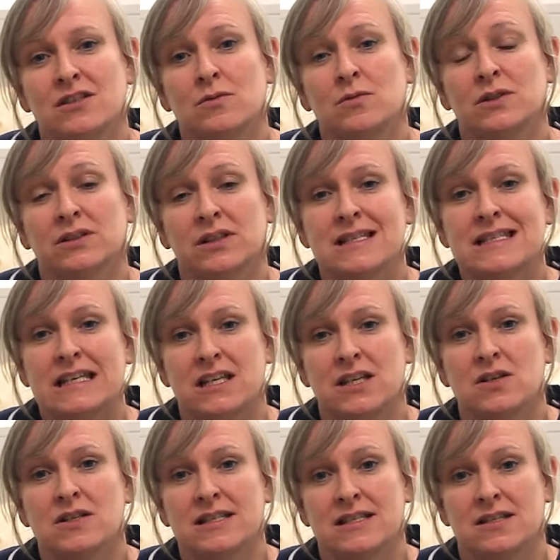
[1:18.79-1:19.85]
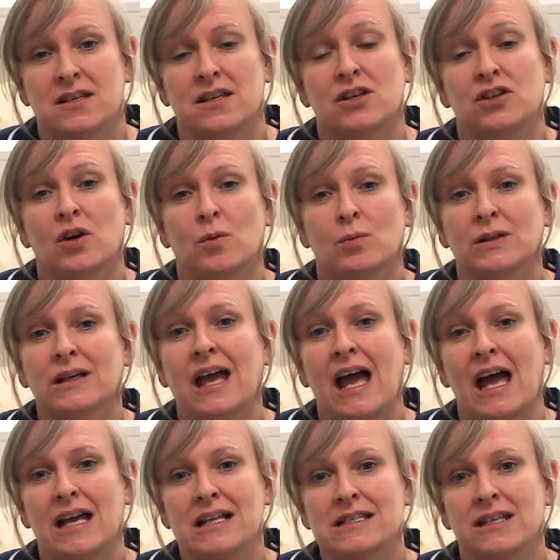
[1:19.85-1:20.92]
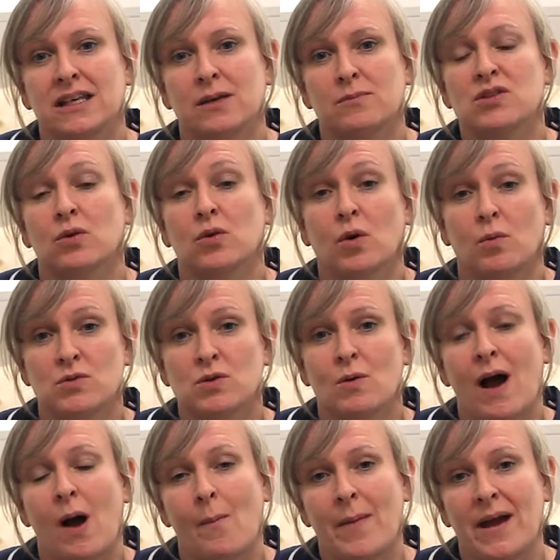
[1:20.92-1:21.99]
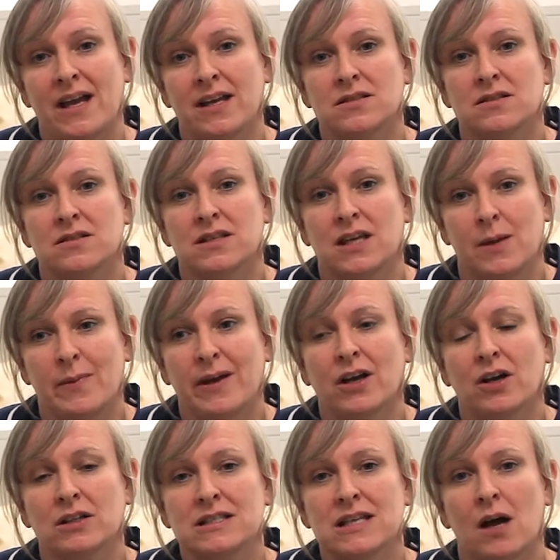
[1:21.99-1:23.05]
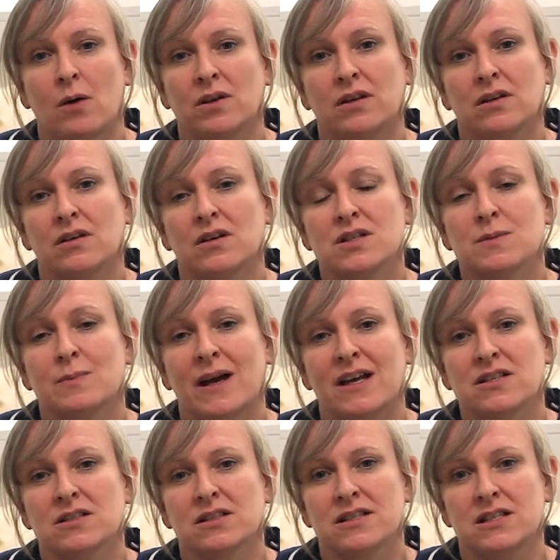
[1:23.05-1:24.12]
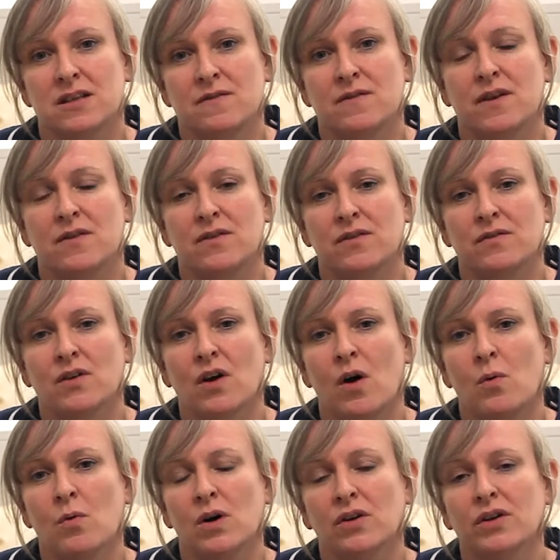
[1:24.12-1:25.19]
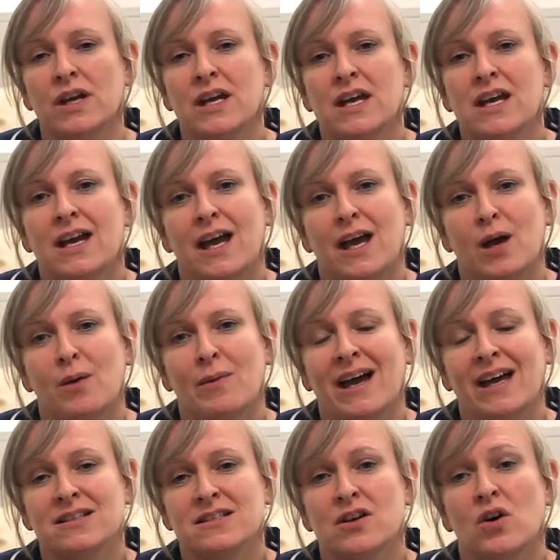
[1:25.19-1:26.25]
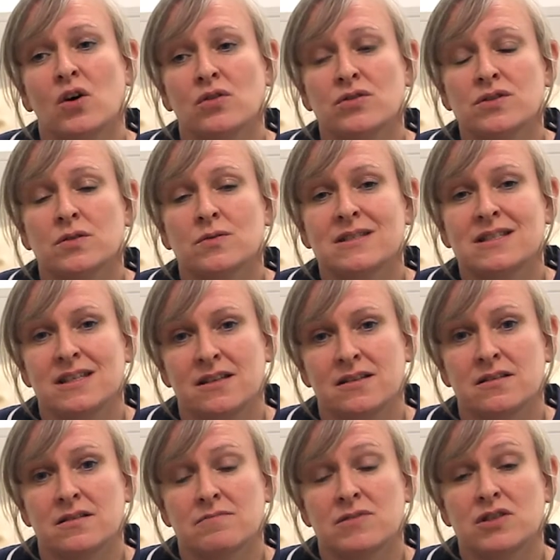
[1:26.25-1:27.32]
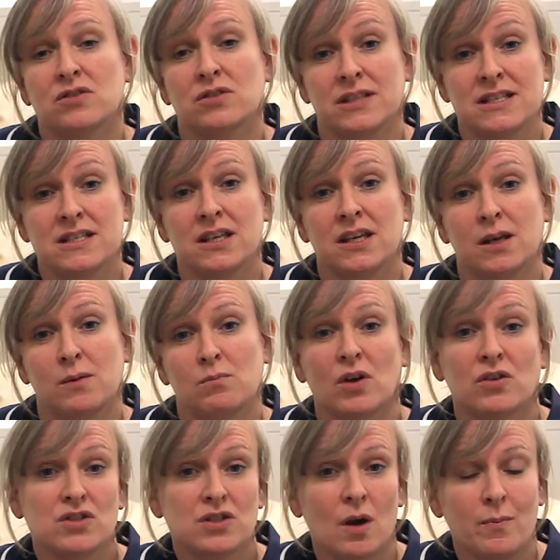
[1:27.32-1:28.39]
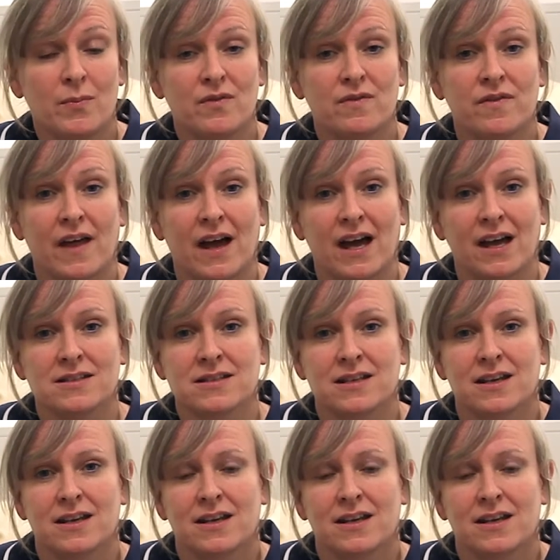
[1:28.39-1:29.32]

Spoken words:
you will continue to see your normal care team, so come to outpatients, keep in contact with your nurse specialist if you've got one, and also see the study team on top of that.